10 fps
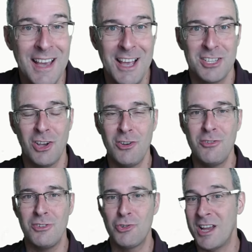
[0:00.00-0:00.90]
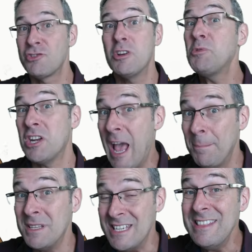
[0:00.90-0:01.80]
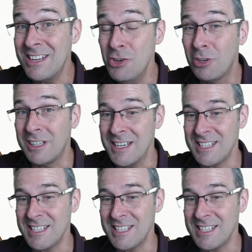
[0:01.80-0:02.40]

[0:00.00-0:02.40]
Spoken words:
So transcription happens in the nucleus